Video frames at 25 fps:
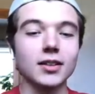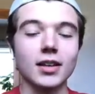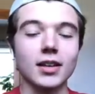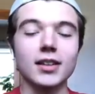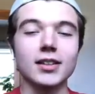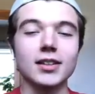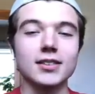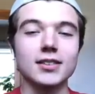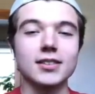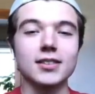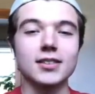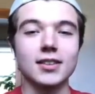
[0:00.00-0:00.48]

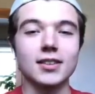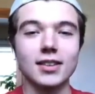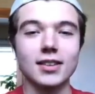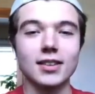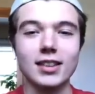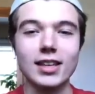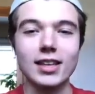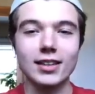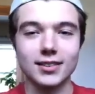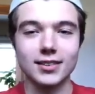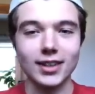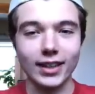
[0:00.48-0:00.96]
It's
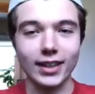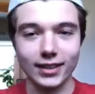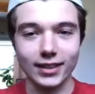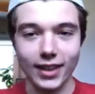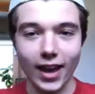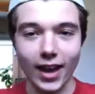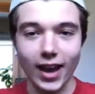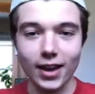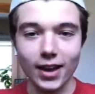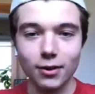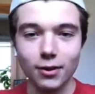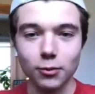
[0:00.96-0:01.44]
things like
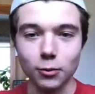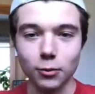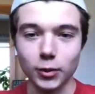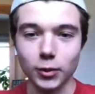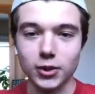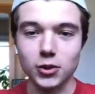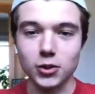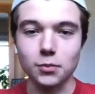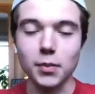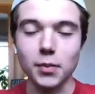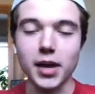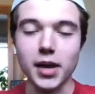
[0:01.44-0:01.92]
that
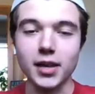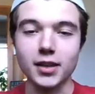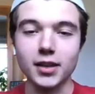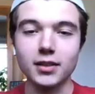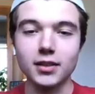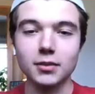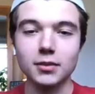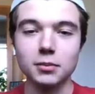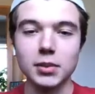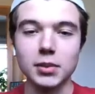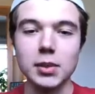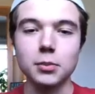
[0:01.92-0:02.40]
which make
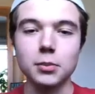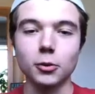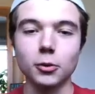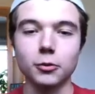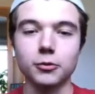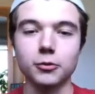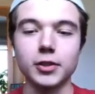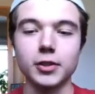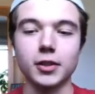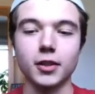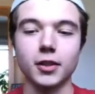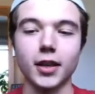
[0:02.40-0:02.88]
people
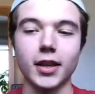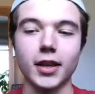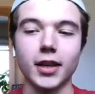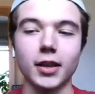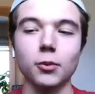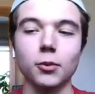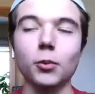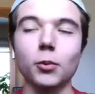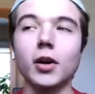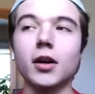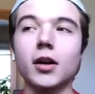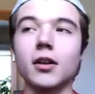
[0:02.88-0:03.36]
feel like,
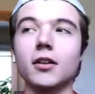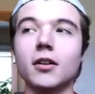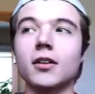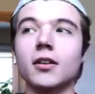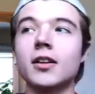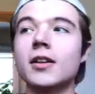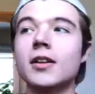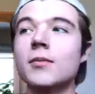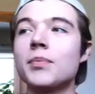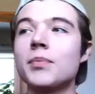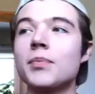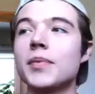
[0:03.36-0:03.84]
well,
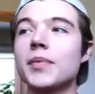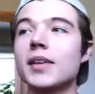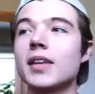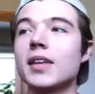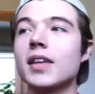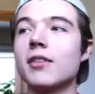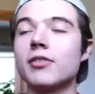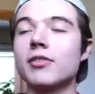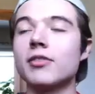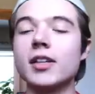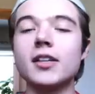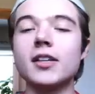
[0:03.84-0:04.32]

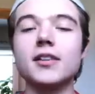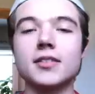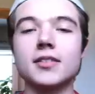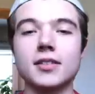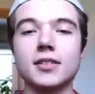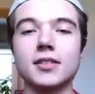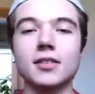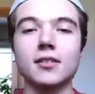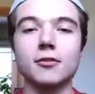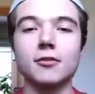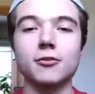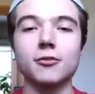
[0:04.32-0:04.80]
if he
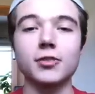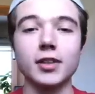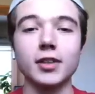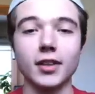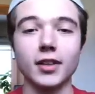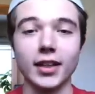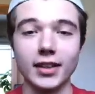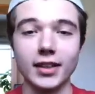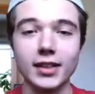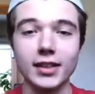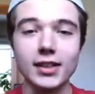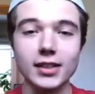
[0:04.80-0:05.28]
doesn't feel
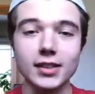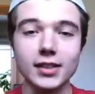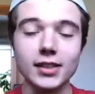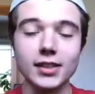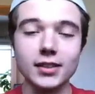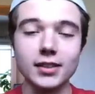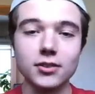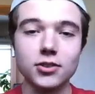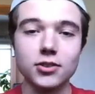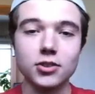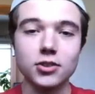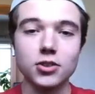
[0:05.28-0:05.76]
like he
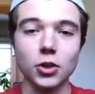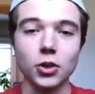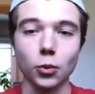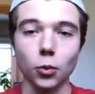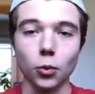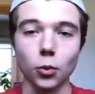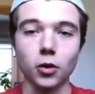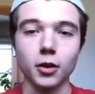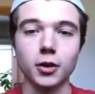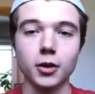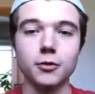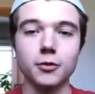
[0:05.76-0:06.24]
needs to
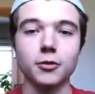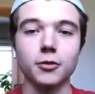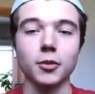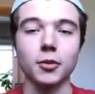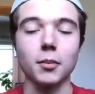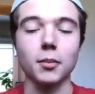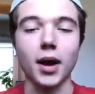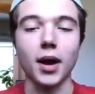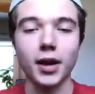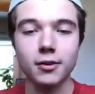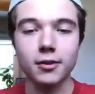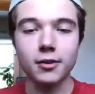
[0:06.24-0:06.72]
work for
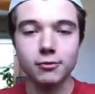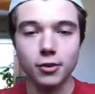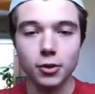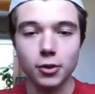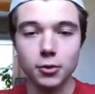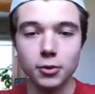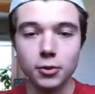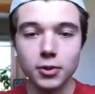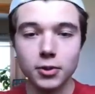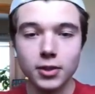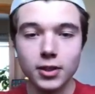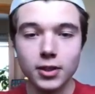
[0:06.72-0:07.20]
my
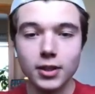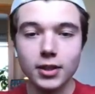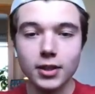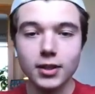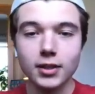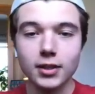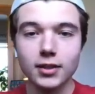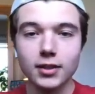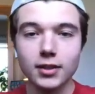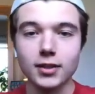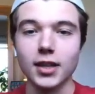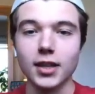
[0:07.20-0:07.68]
vote,
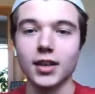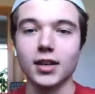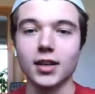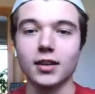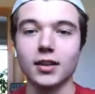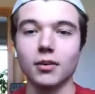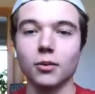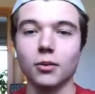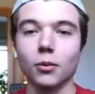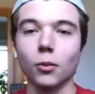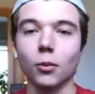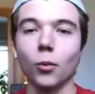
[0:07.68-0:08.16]

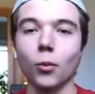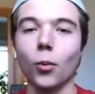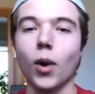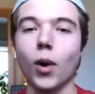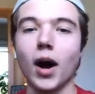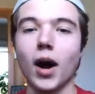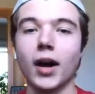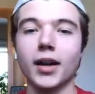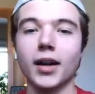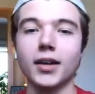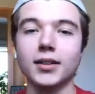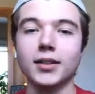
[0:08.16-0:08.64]
then
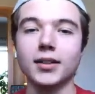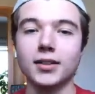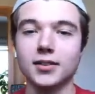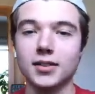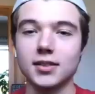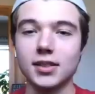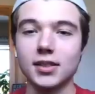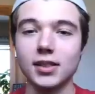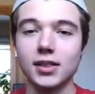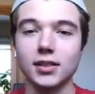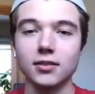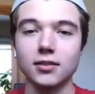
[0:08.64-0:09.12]
why
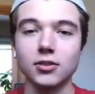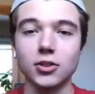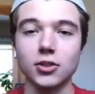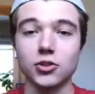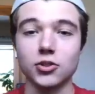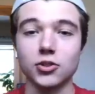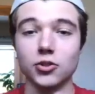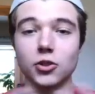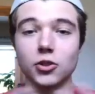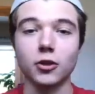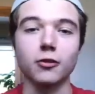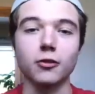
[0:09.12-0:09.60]
does he
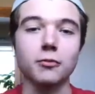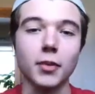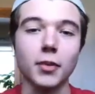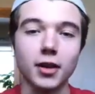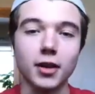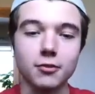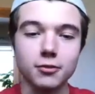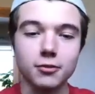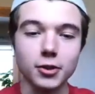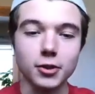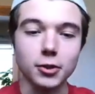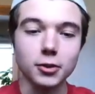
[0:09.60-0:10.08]
deserve
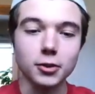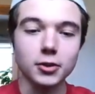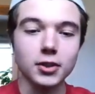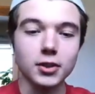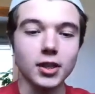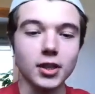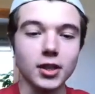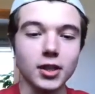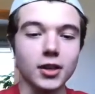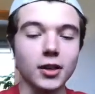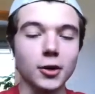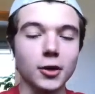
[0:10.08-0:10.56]
my vote?
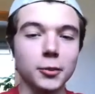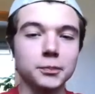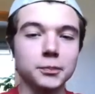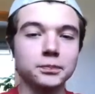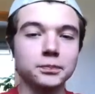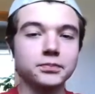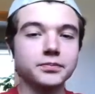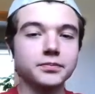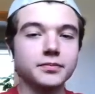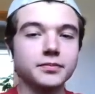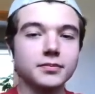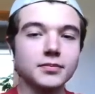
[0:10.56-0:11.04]
You know,
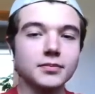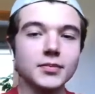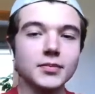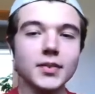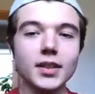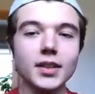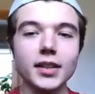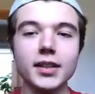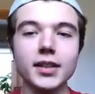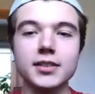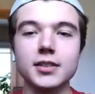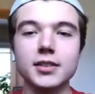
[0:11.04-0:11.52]

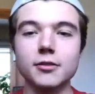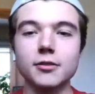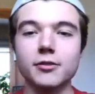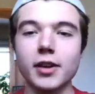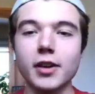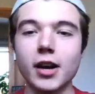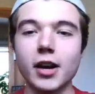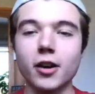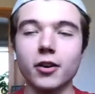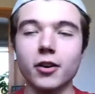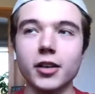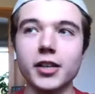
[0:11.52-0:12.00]
it's a
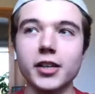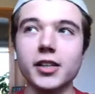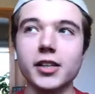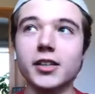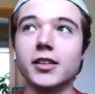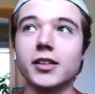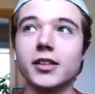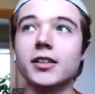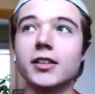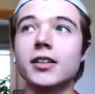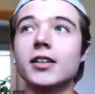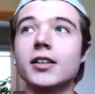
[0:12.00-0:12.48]

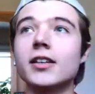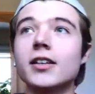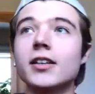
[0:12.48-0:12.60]
very